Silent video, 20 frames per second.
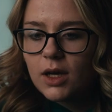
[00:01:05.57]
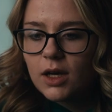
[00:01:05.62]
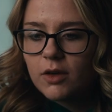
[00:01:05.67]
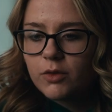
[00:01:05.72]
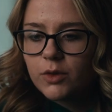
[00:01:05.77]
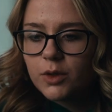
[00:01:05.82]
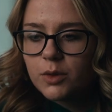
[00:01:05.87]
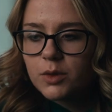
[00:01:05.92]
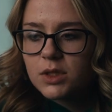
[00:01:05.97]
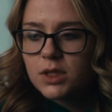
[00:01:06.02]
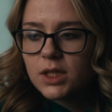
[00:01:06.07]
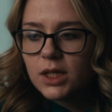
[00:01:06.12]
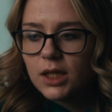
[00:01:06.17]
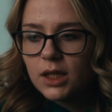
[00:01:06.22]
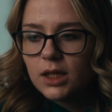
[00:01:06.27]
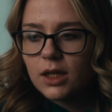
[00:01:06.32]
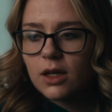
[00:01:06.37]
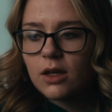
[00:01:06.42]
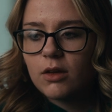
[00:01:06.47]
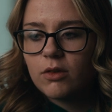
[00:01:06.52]
After I was
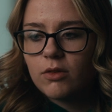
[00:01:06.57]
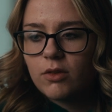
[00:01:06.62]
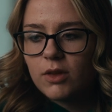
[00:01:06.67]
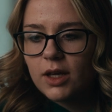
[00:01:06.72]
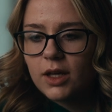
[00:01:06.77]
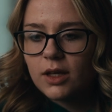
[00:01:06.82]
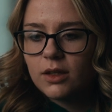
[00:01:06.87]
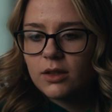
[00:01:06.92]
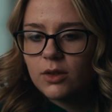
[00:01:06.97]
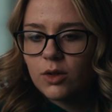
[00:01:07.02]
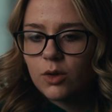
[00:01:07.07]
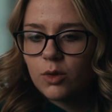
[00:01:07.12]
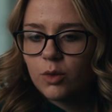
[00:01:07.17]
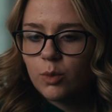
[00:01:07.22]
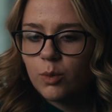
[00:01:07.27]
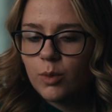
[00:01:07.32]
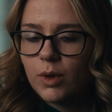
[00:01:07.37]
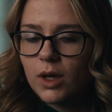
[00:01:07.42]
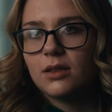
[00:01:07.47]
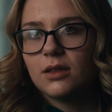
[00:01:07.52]
taken out of that
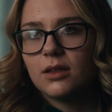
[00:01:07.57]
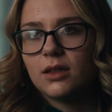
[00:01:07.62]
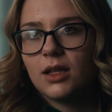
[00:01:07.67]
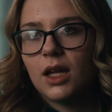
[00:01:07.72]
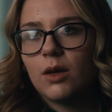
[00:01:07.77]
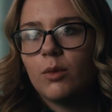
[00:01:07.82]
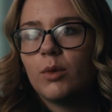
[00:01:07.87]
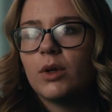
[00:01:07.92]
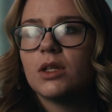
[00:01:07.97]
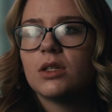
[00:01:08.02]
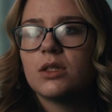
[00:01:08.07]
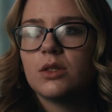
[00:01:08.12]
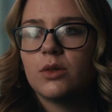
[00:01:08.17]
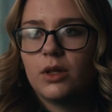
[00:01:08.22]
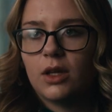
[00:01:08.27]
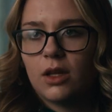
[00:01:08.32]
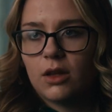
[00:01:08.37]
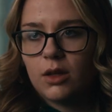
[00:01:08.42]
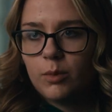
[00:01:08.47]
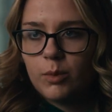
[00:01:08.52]
home, I went to
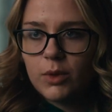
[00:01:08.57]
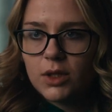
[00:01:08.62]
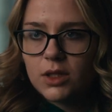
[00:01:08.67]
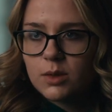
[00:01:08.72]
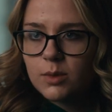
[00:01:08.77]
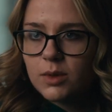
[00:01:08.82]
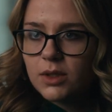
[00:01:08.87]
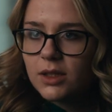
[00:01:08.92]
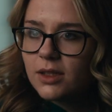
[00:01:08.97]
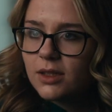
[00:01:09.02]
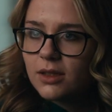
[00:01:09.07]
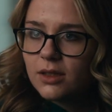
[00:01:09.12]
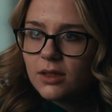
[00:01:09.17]
another placement.